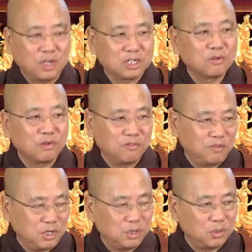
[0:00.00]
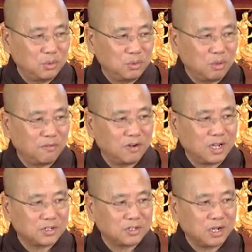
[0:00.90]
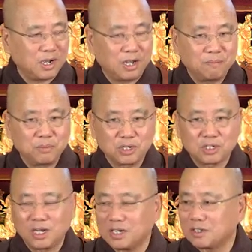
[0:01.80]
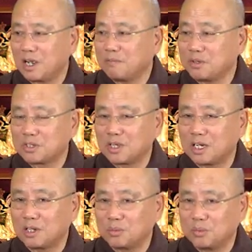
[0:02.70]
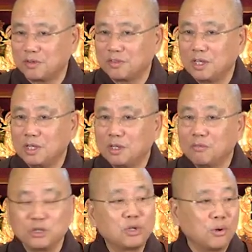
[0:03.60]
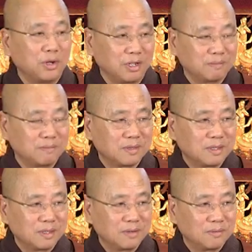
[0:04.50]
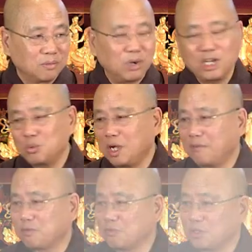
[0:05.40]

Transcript: as a review of last time, because last time we started with returning. Why do we have to